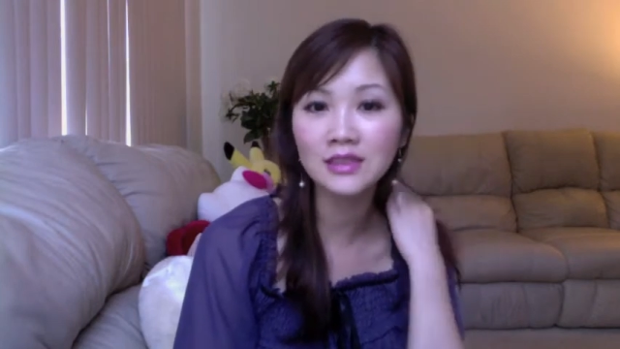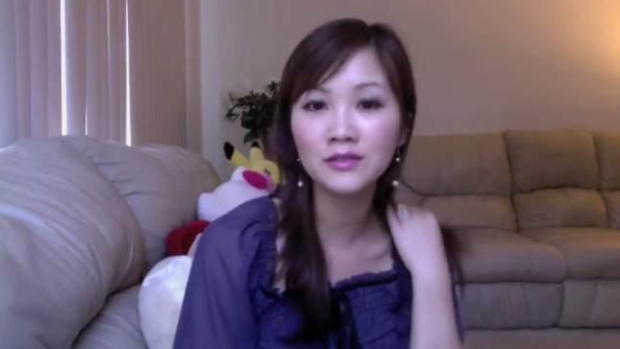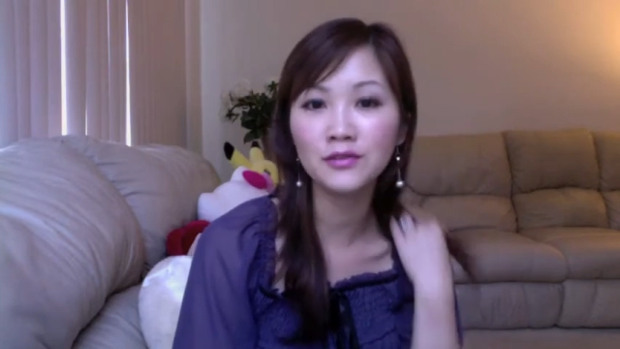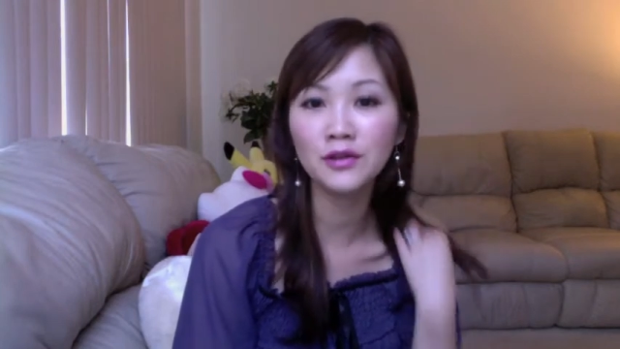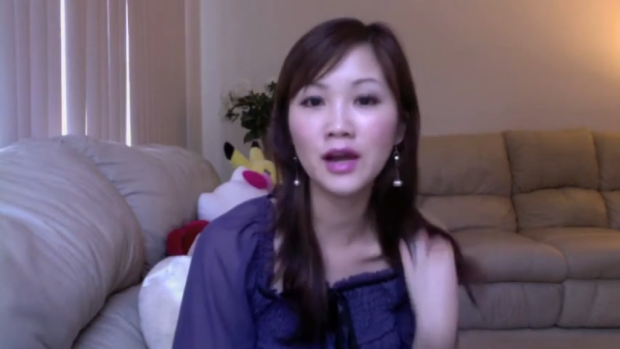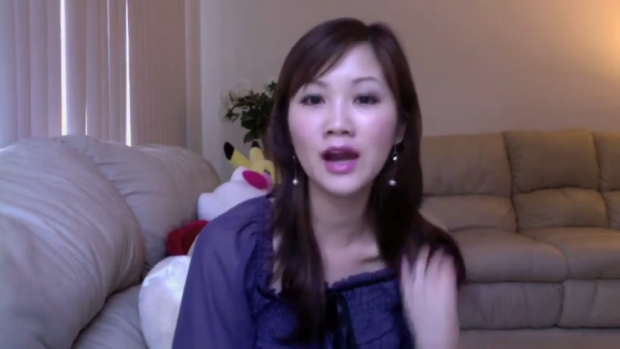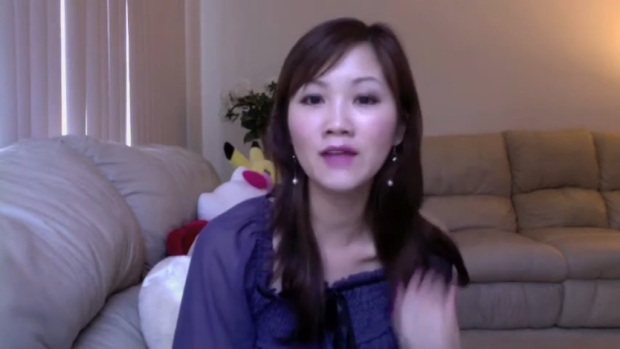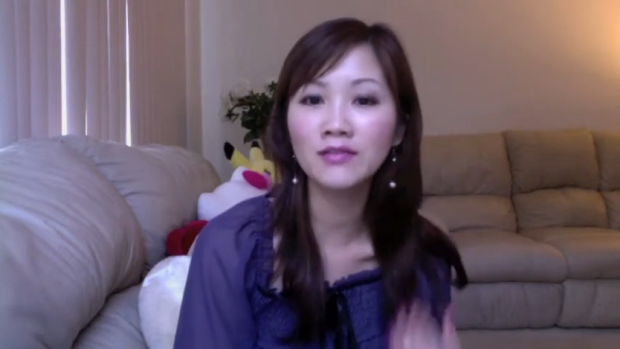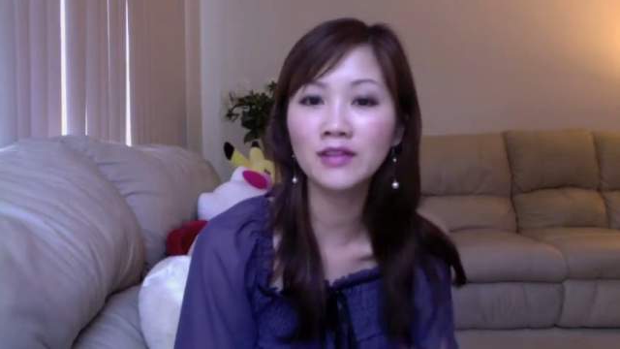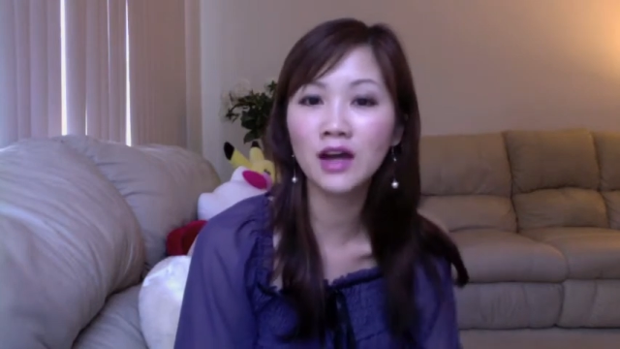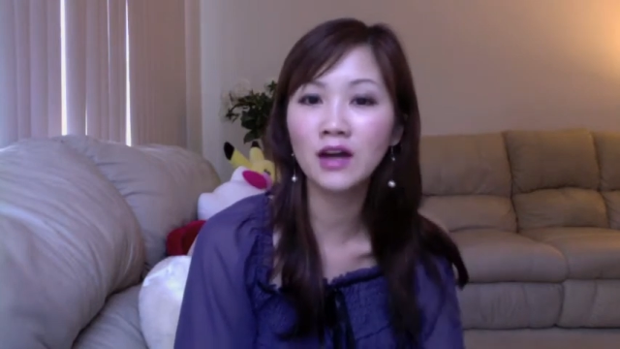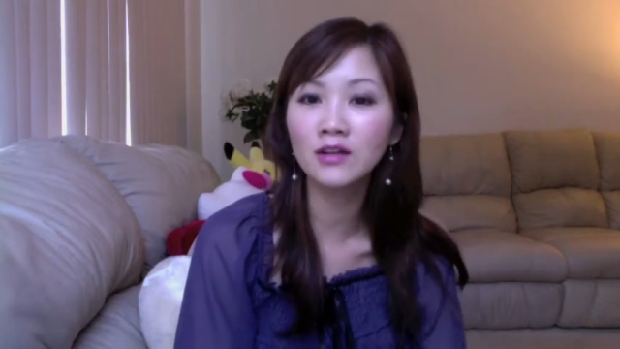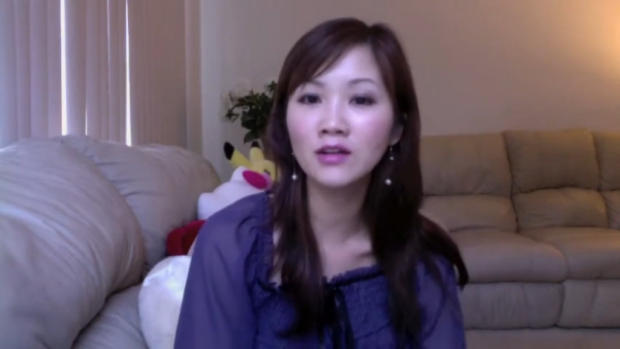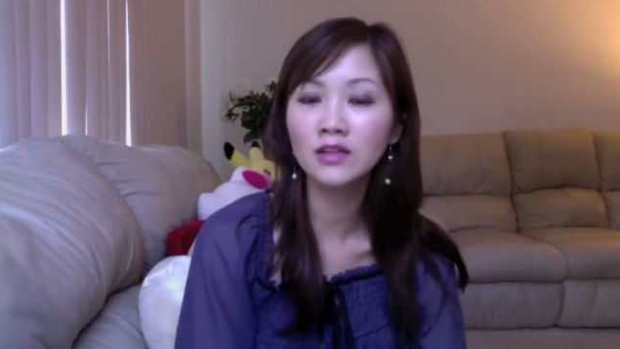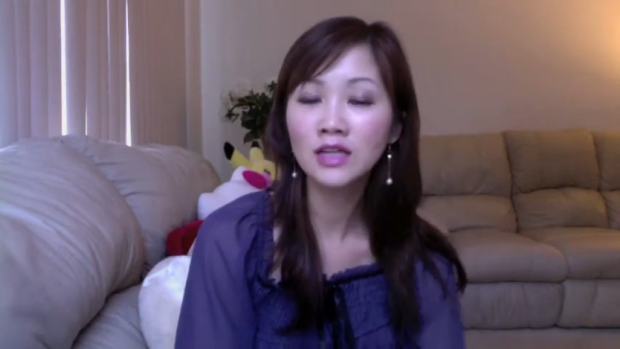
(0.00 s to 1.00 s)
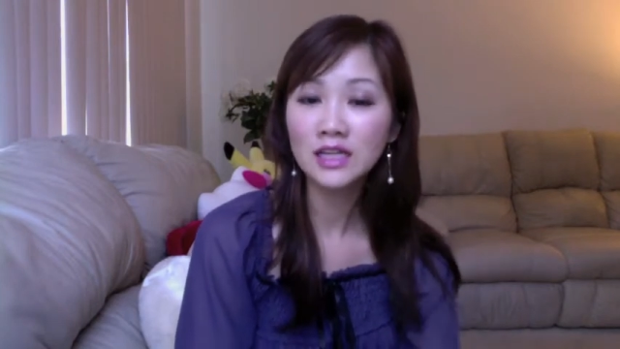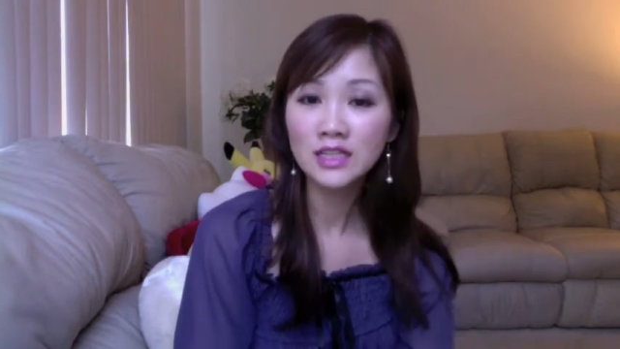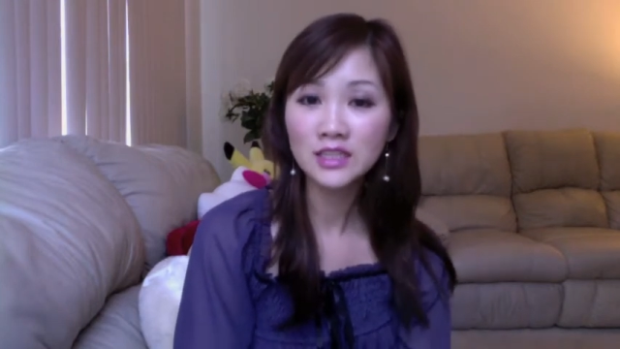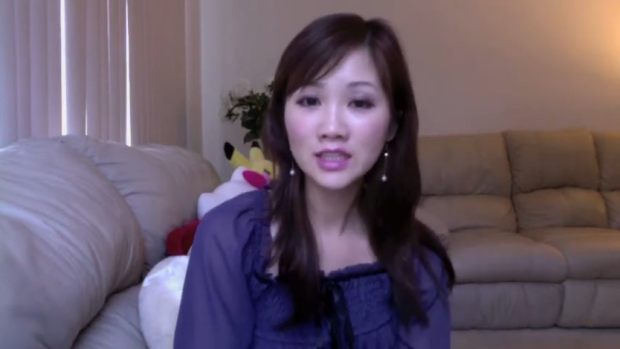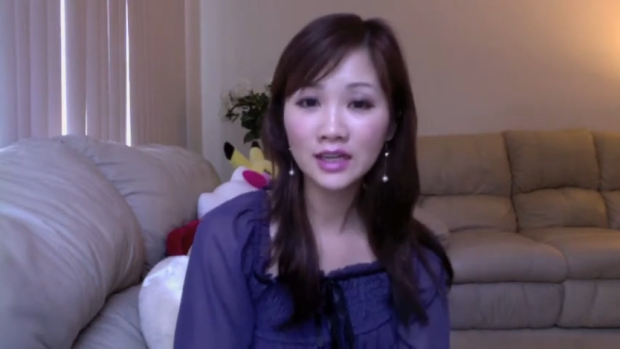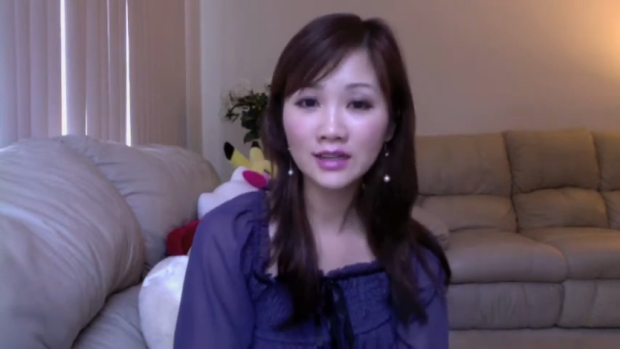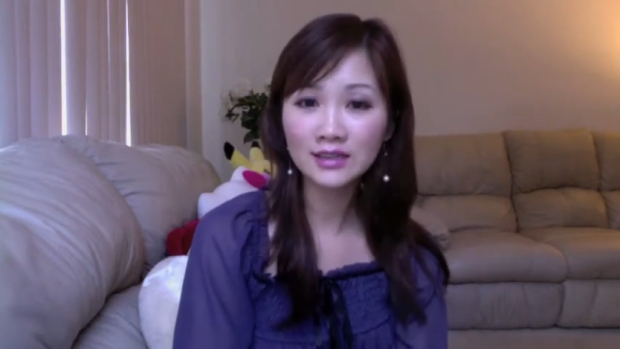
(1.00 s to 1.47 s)
If you have not
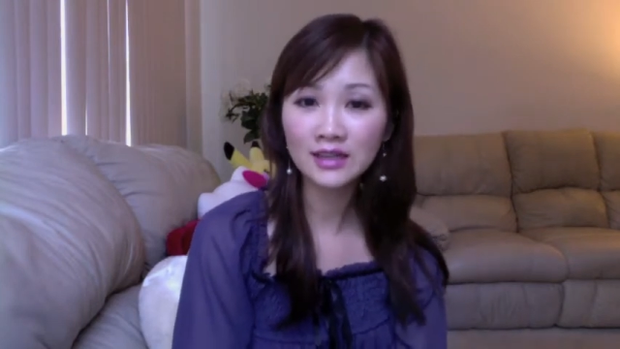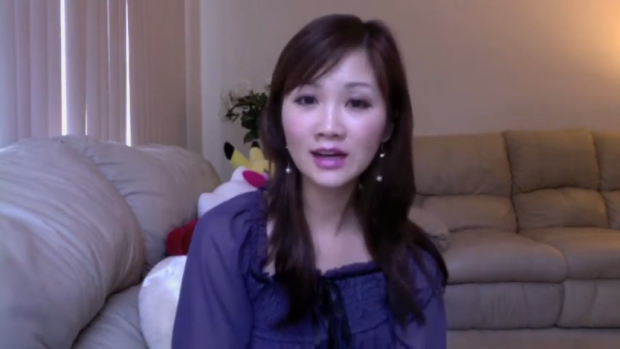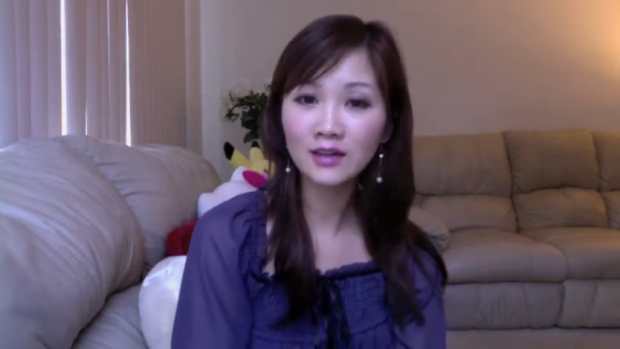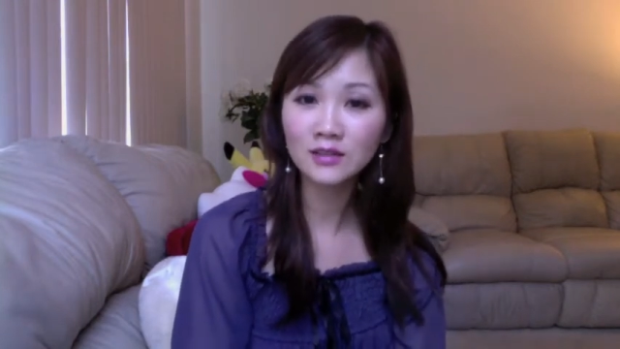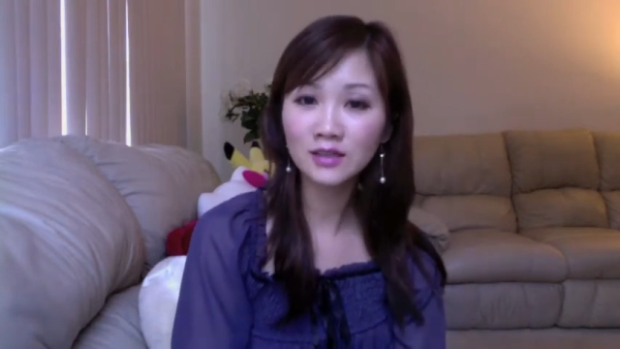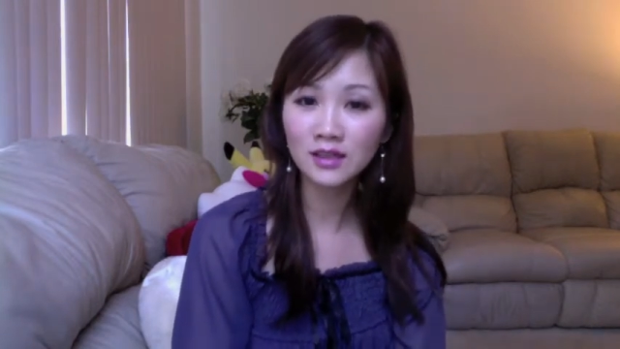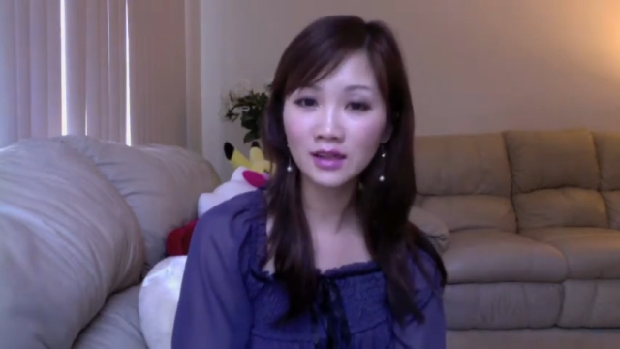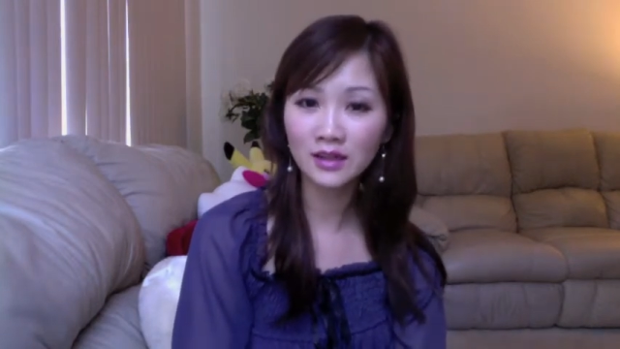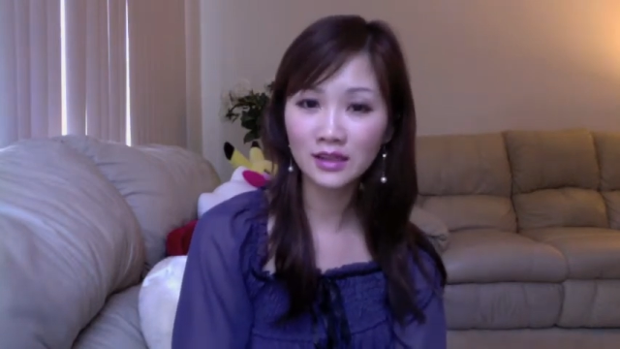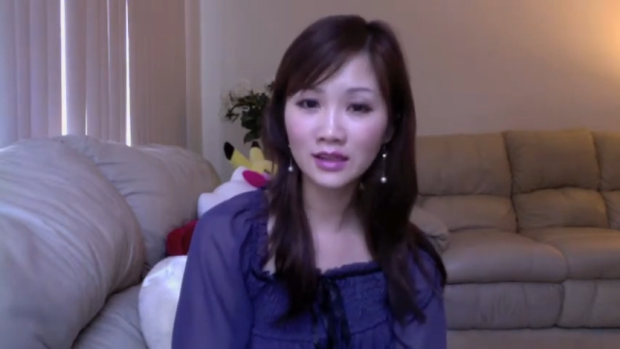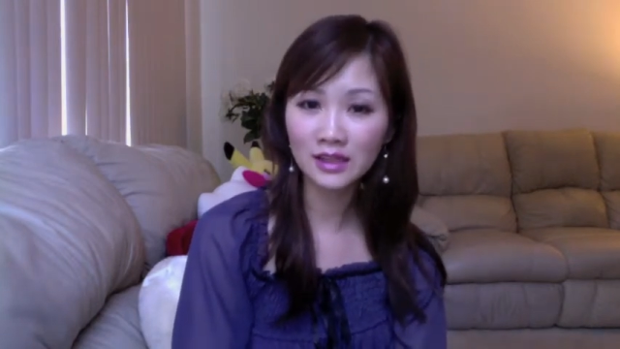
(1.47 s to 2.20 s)
checked out the